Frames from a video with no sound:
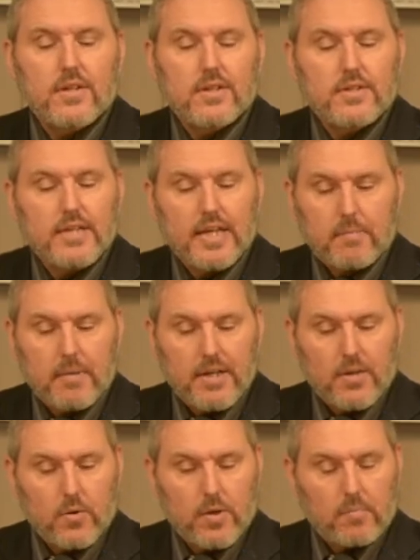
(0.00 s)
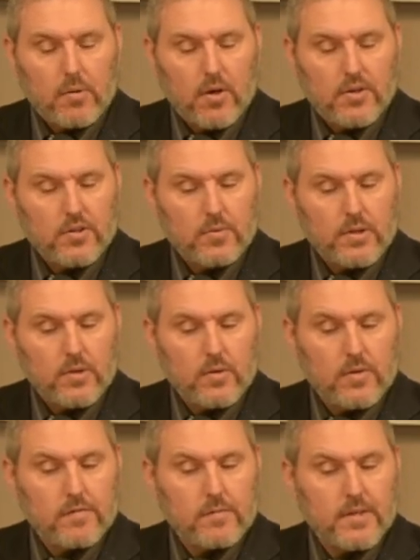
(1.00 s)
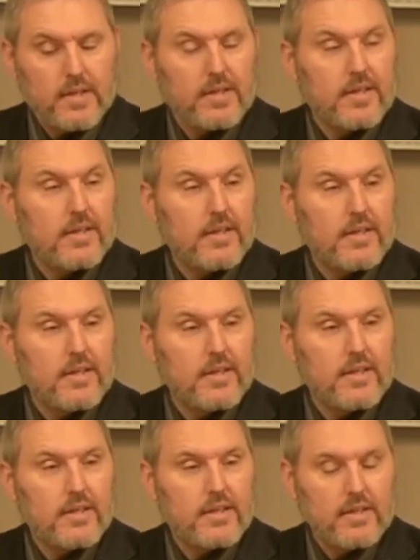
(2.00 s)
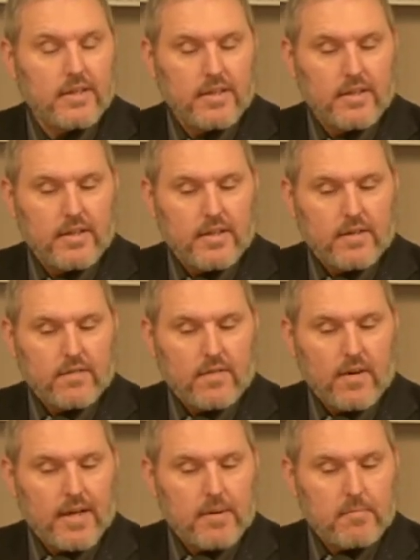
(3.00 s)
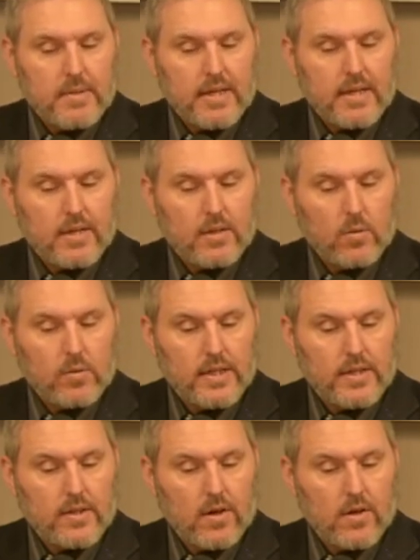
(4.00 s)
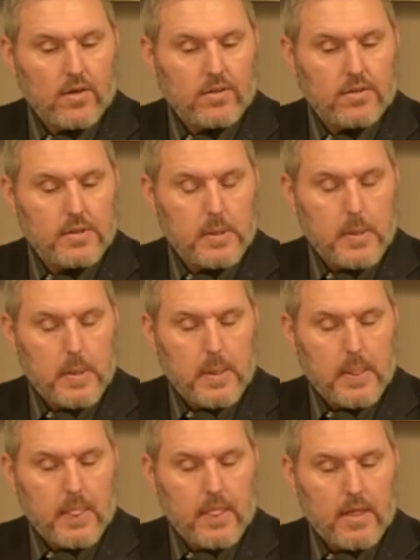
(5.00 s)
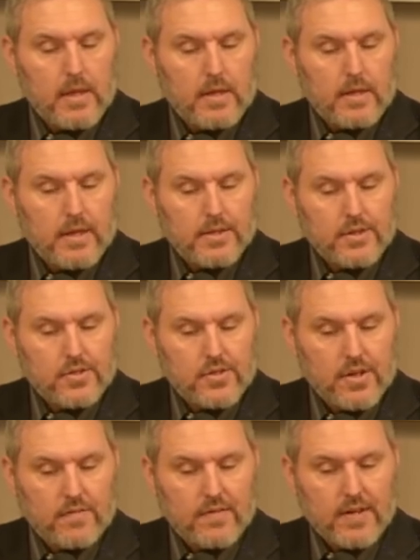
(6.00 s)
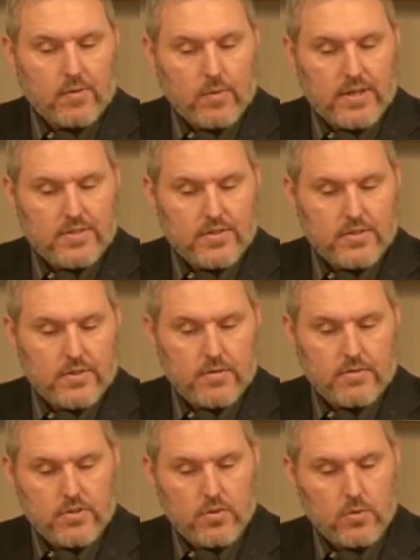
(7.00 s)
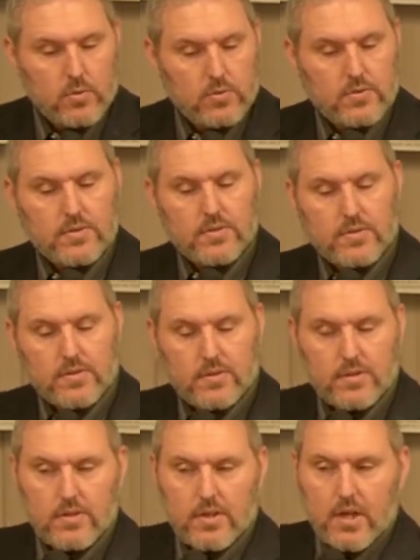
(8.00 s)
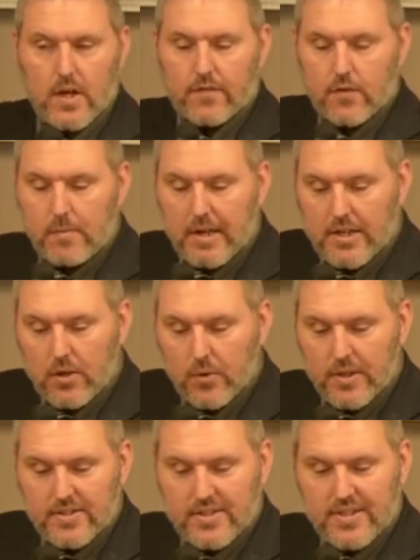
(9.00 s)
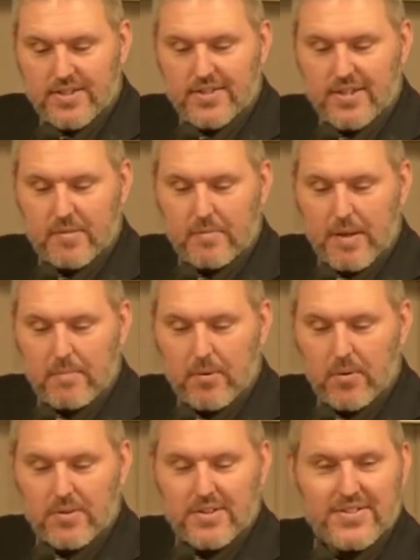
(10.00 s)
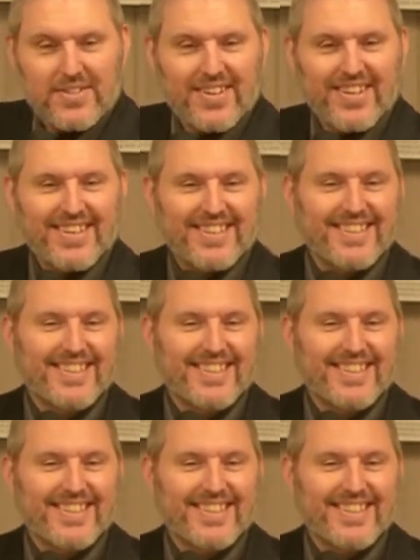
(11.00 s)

Take my yoke upon you and learn of me. For I am meek and lowly in heart, and ye shall find rest unto your souls. For my yoke is easy and my burden is light.